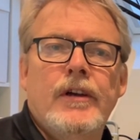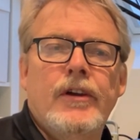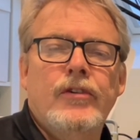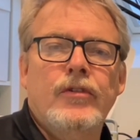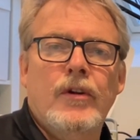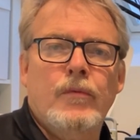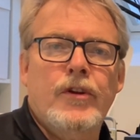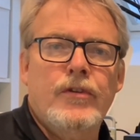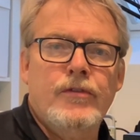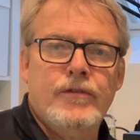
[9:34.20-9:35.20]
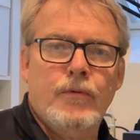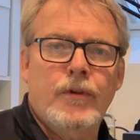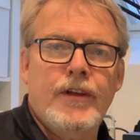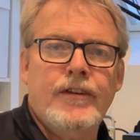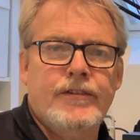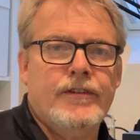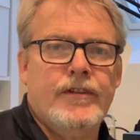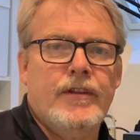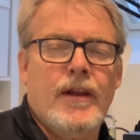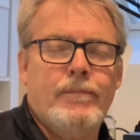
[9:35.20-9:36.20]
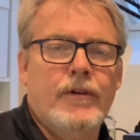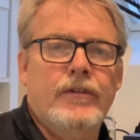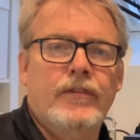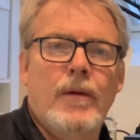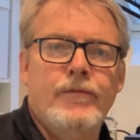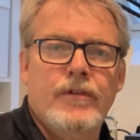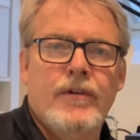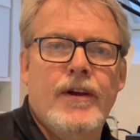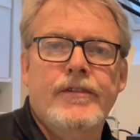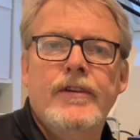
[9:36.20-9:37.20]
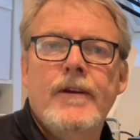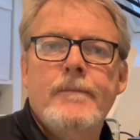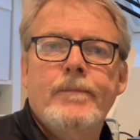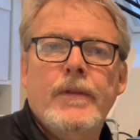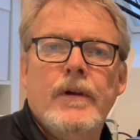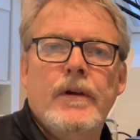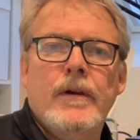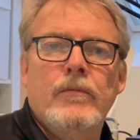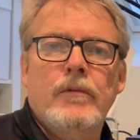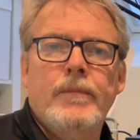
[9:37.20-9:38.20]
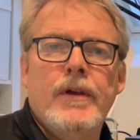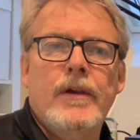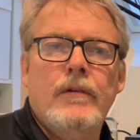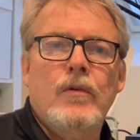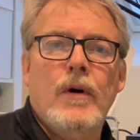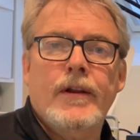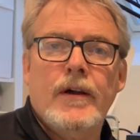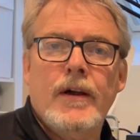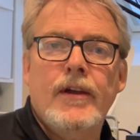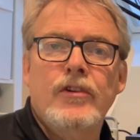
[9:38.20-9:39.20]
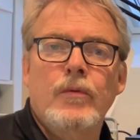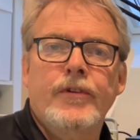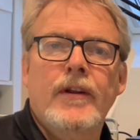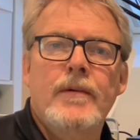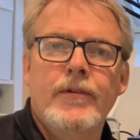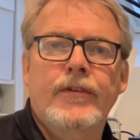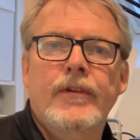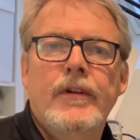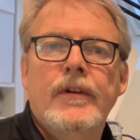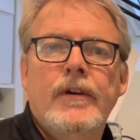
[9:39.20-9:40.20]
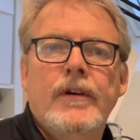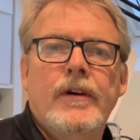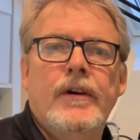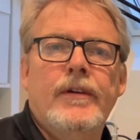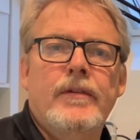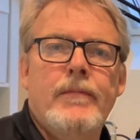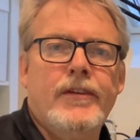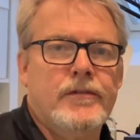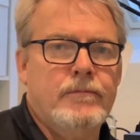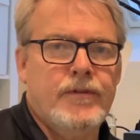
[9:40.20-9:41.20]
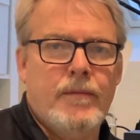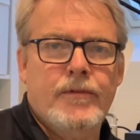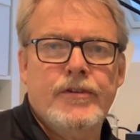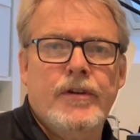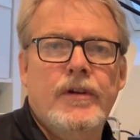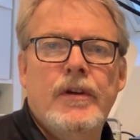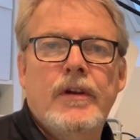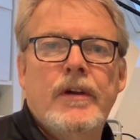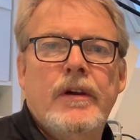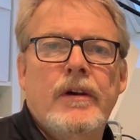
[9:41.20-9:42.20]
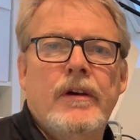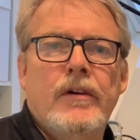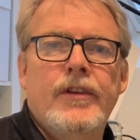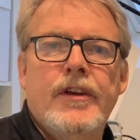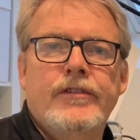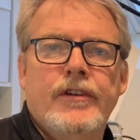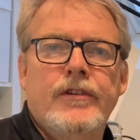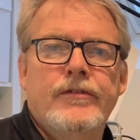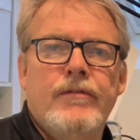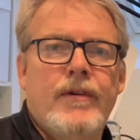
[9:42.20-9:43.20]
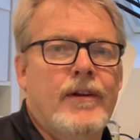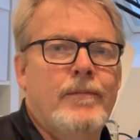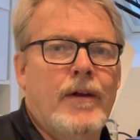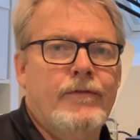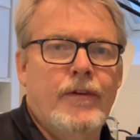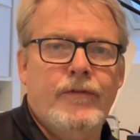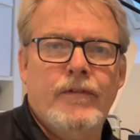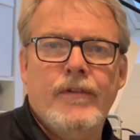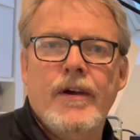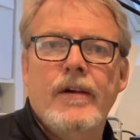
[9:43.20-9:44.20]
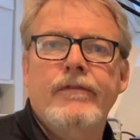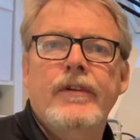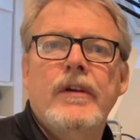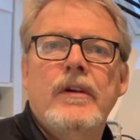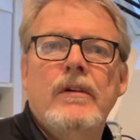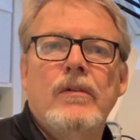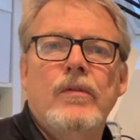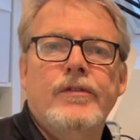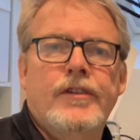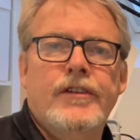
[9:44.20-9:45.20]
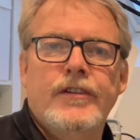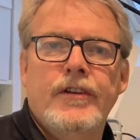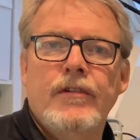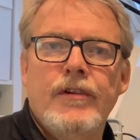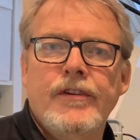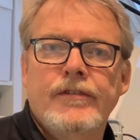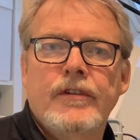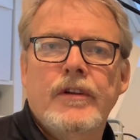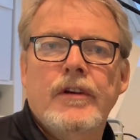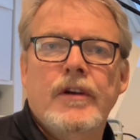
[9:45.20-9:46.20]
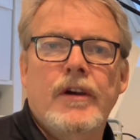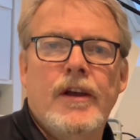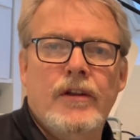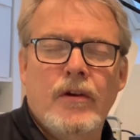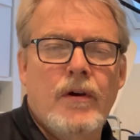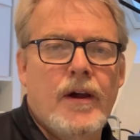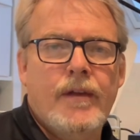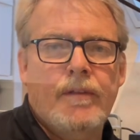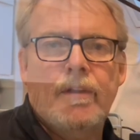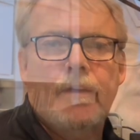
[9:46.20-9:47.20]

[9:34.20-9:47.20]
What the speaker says: You don't want to use smaller heat sinks than that because the temperature rise will be quite high, and you want to limit the maximum temperature on the heat sinks to around about 55 or 60 degrees and no higher than that.